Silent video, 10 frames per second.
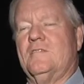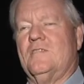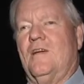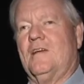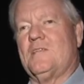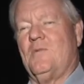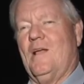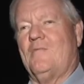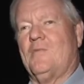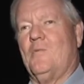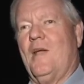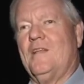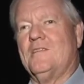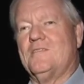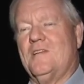So I guess we'll have to
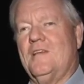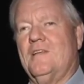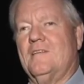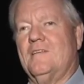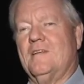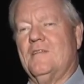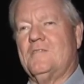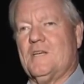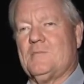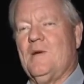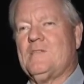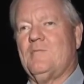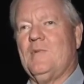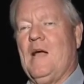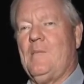wait and see. And, you know, six months
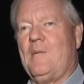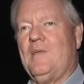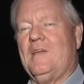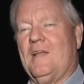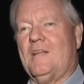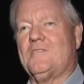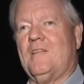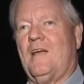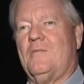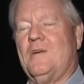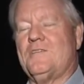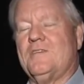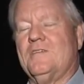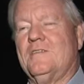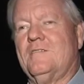from now, maybe he can answer that
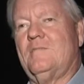question.